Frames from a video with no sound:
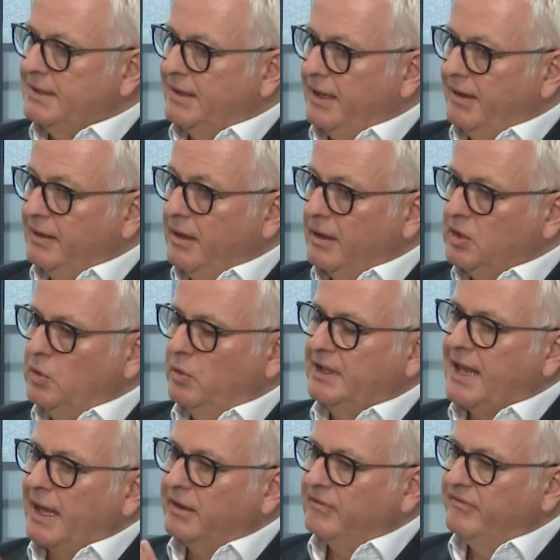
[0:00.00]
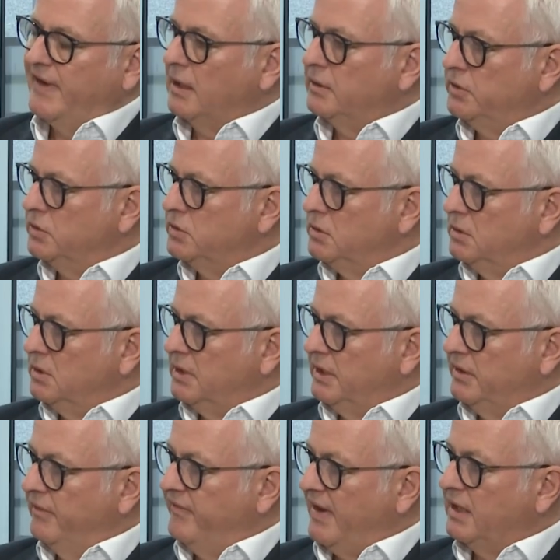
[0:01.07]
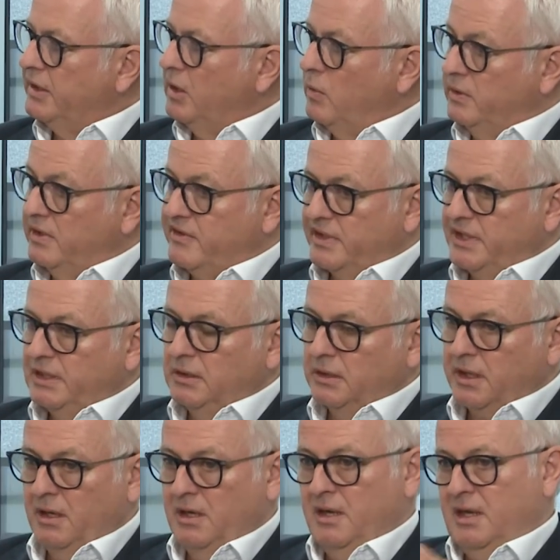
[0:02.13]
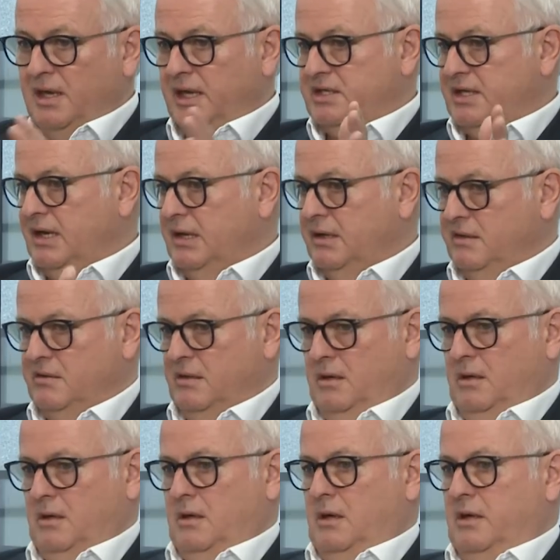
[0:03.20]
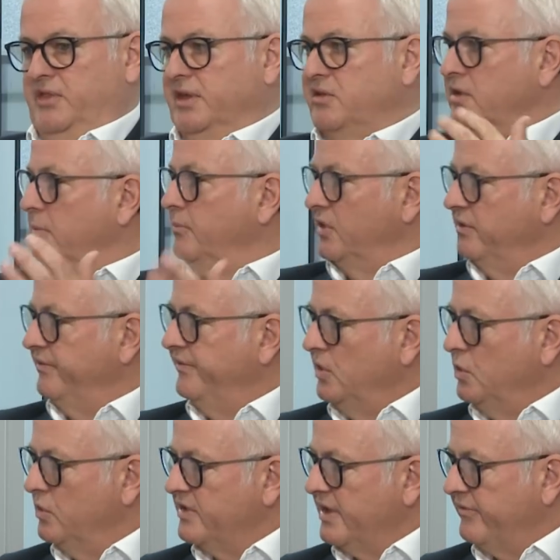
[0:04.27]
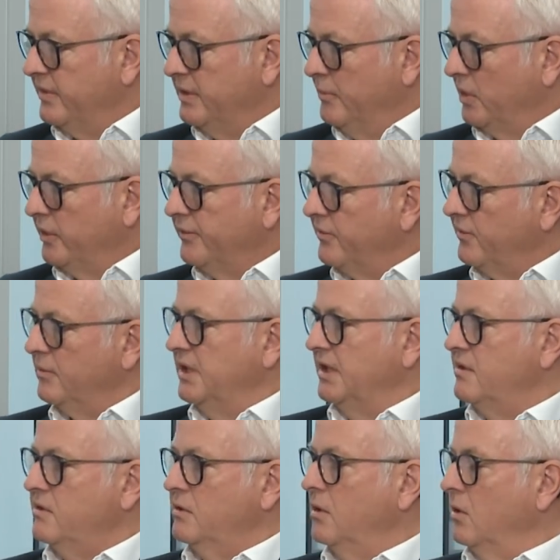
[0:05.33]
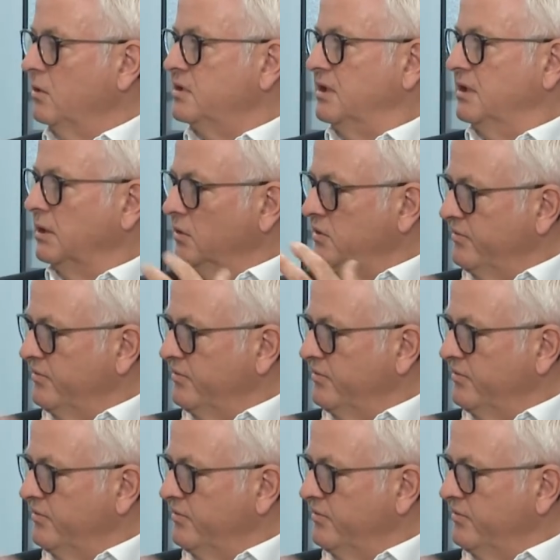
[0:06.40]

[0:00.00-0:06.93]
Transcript: then you would get it valued, and the valuer would say, look, it has this number of views every month, it's got a lot